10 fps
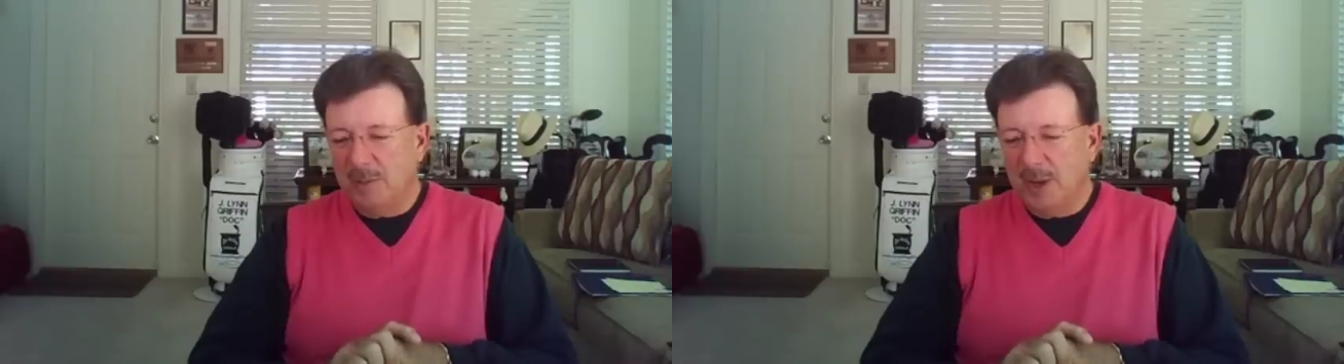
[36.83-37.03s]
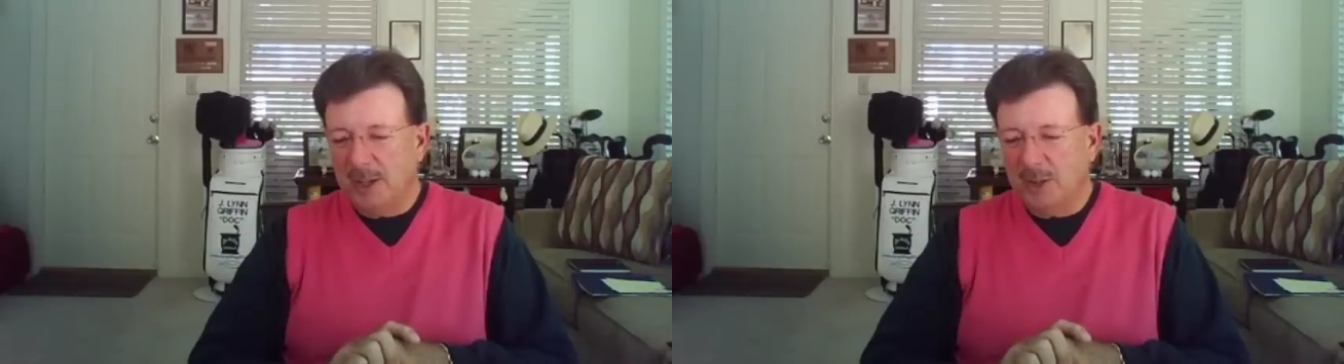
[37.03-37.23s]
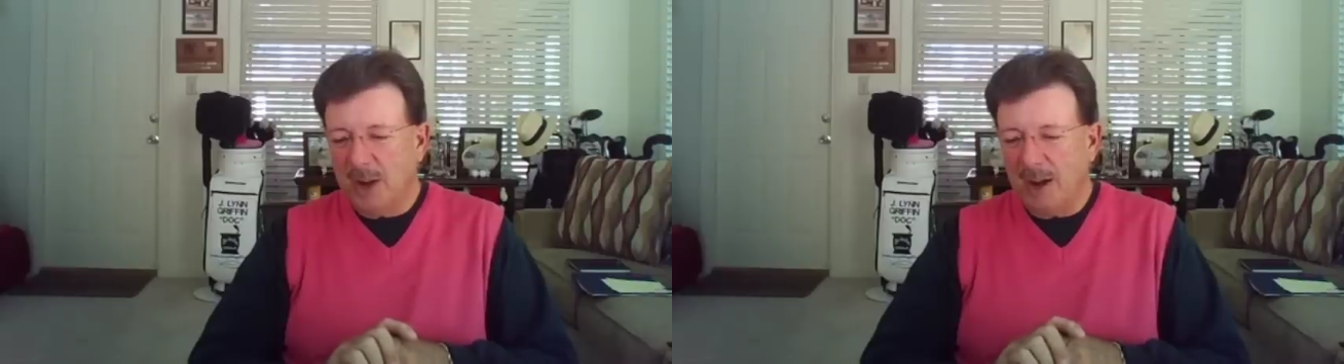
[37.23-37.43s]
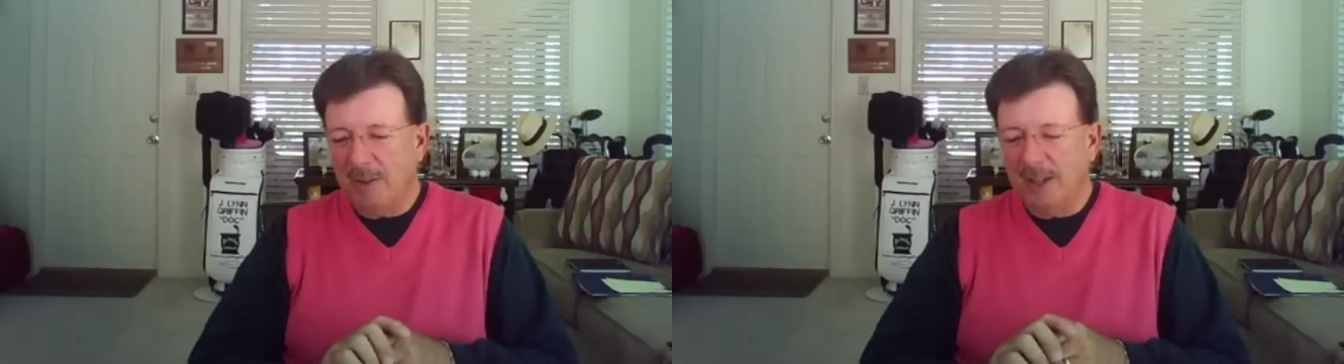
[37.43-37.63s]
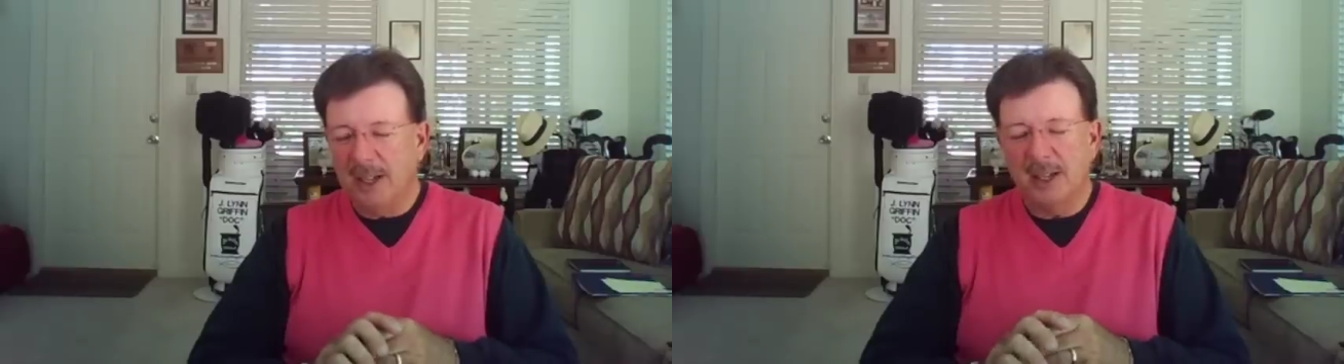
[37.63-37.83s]
by
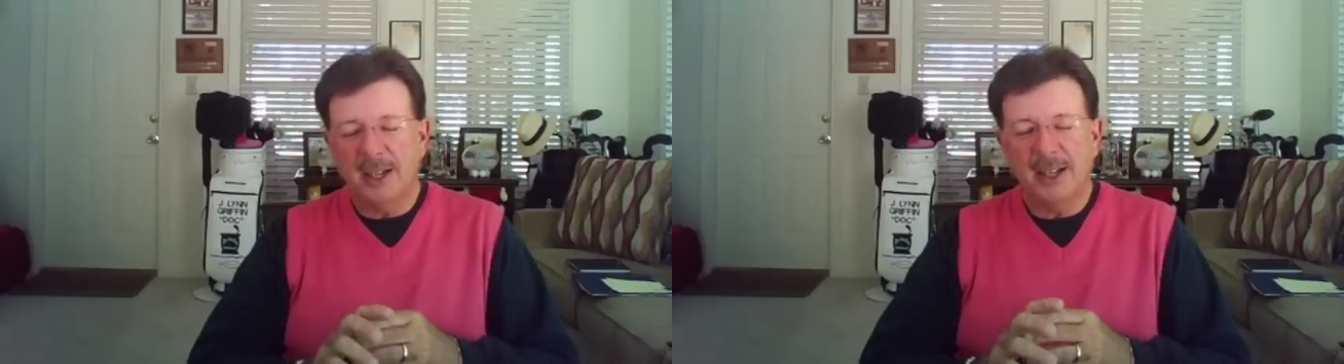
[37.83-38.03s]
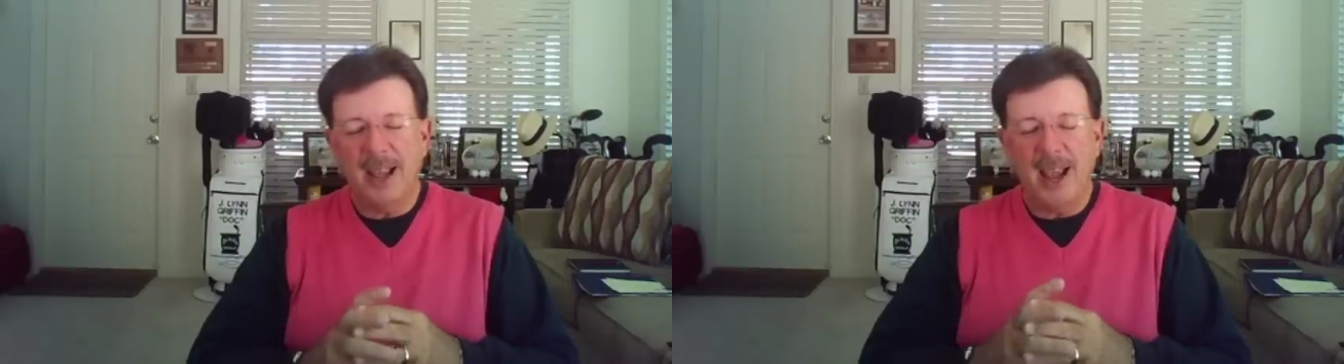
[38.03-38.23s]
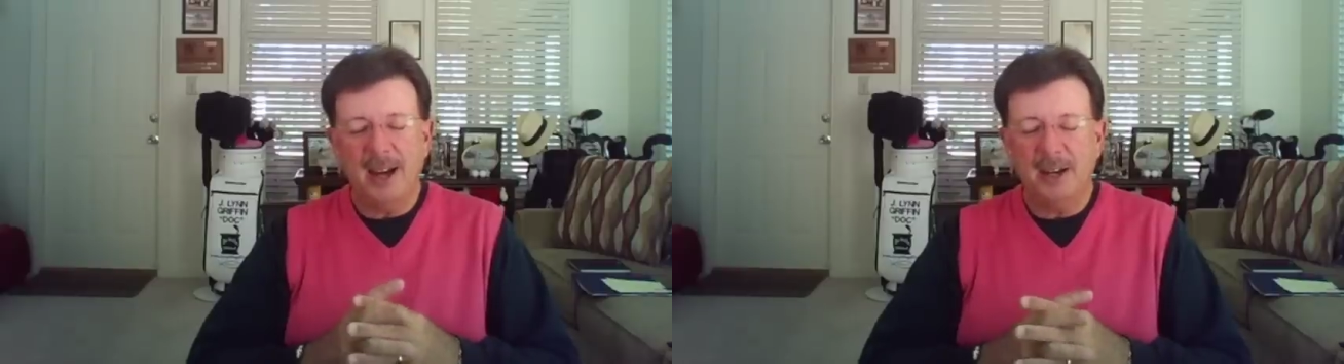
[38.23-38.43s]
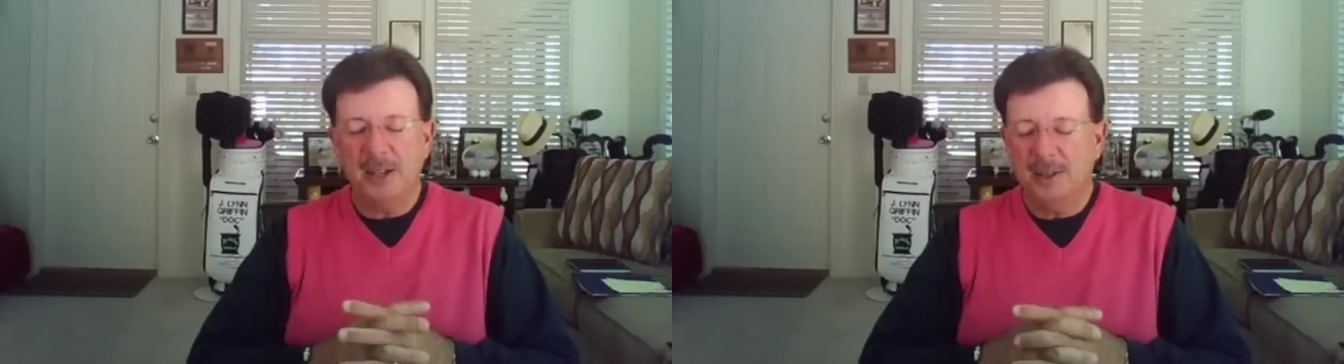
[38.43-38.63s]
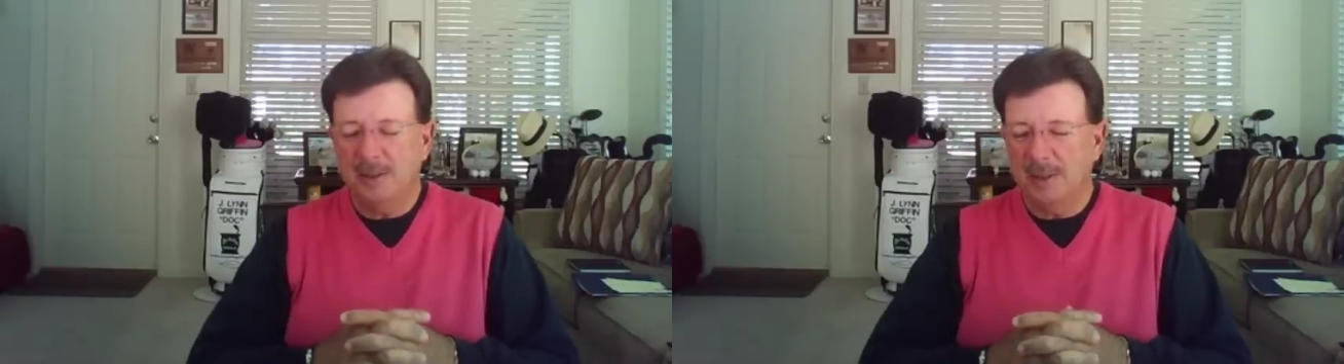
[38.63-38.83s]
traveling into
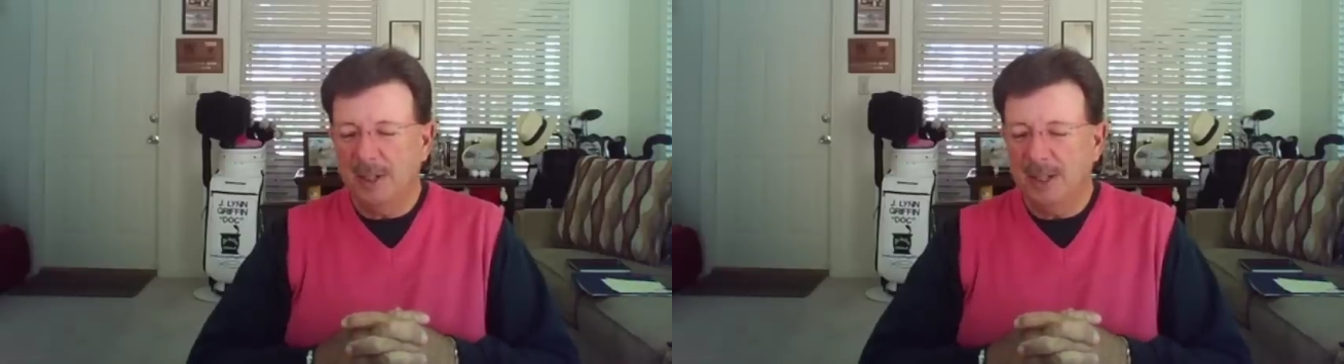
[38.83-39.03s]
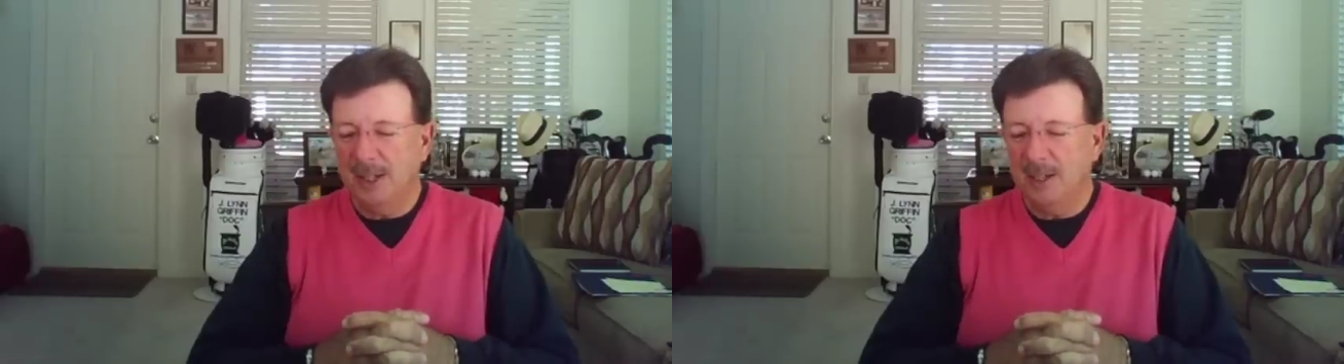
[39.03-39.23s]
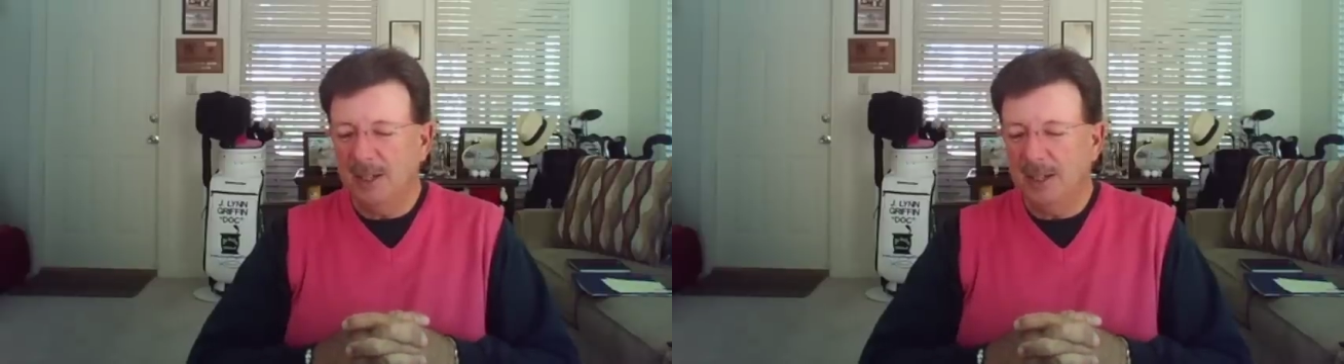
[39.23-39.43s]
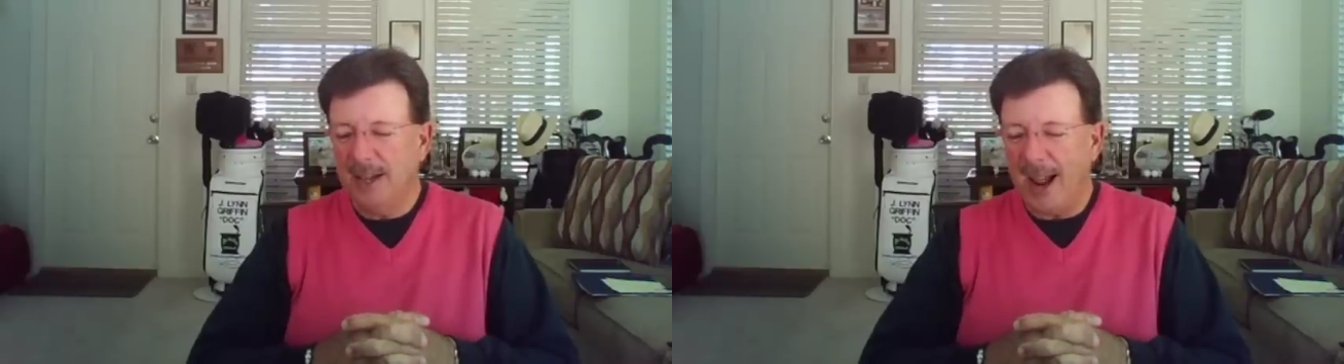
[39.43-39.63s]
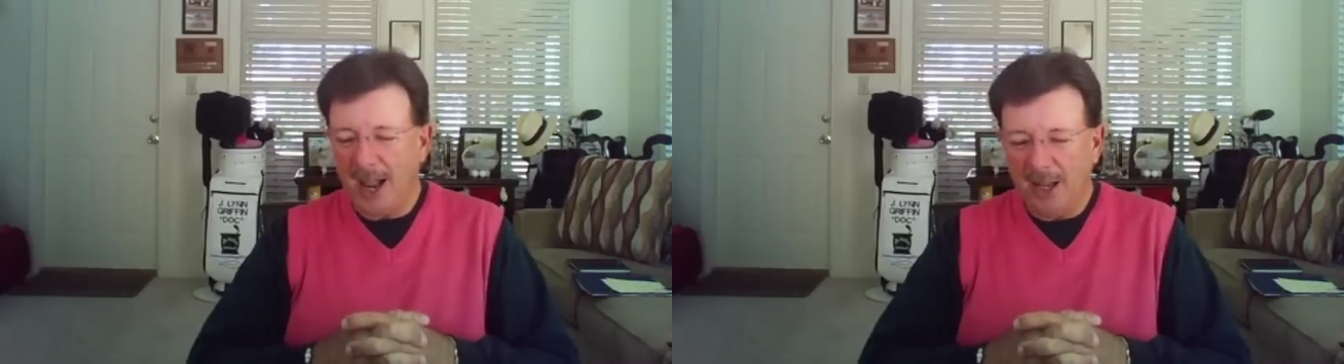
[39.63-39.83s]
Canada, then into
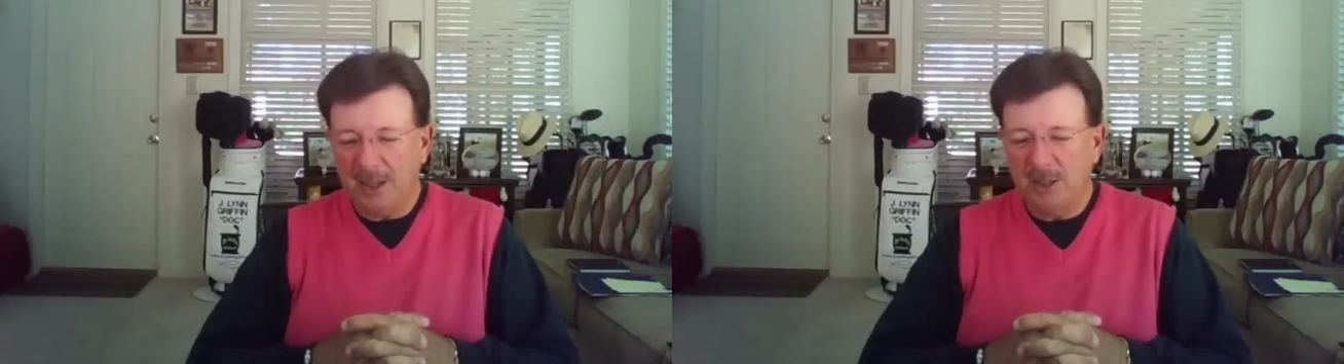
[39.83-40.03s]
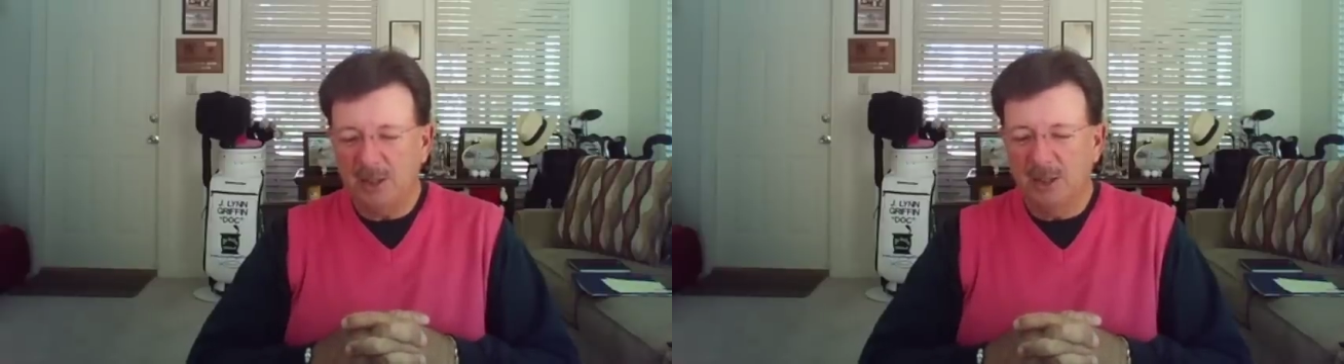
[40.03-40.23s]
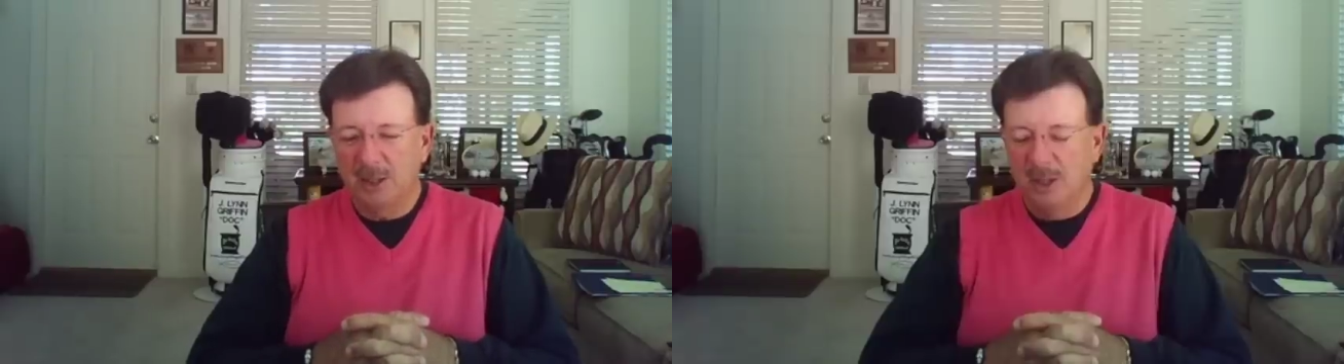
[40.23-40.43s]
Dallas,